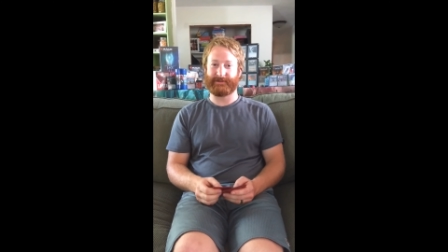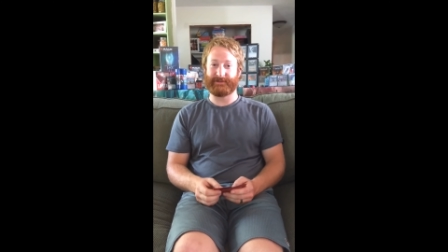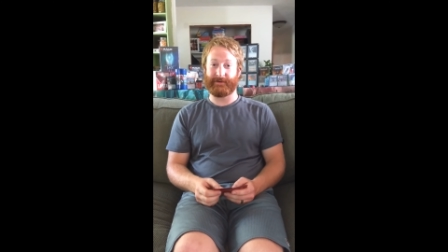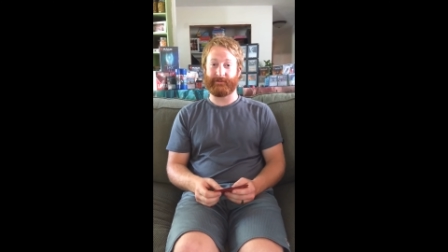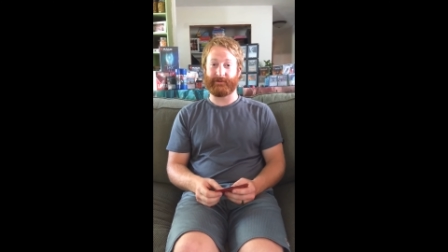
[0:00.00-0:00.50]
in
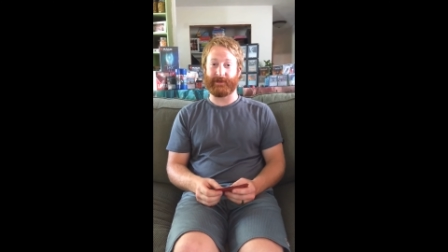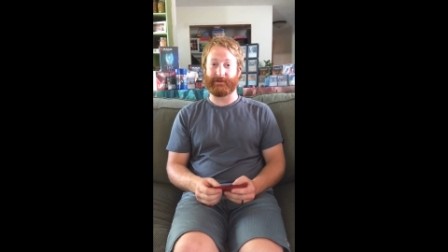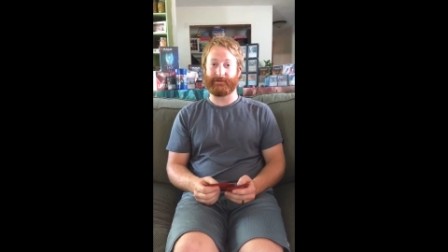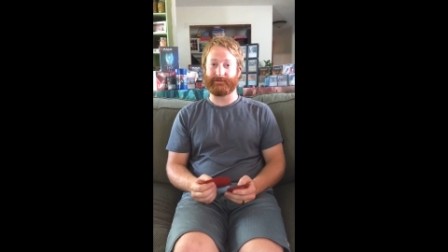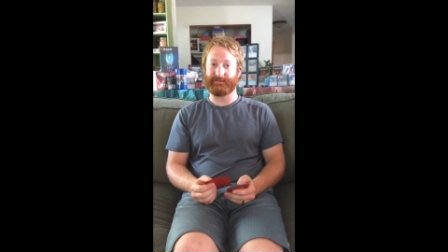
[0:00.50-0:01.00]
general got a
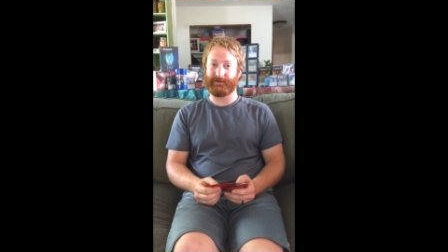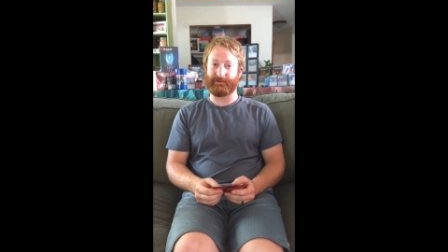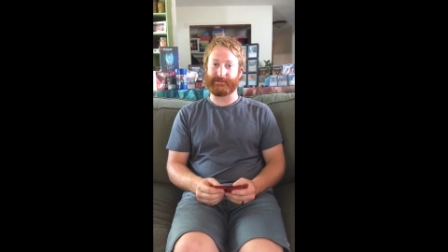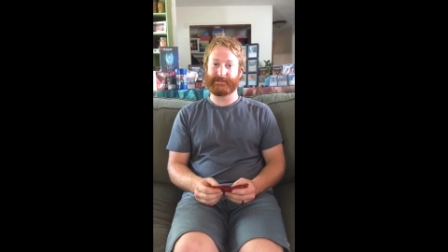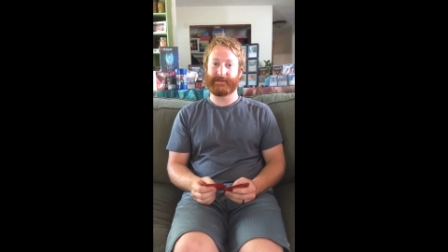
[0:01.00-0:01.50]
huge
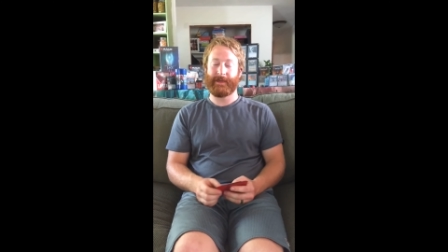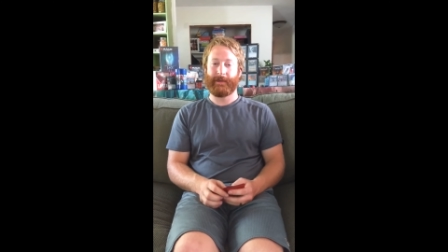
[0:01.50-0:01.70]
boost,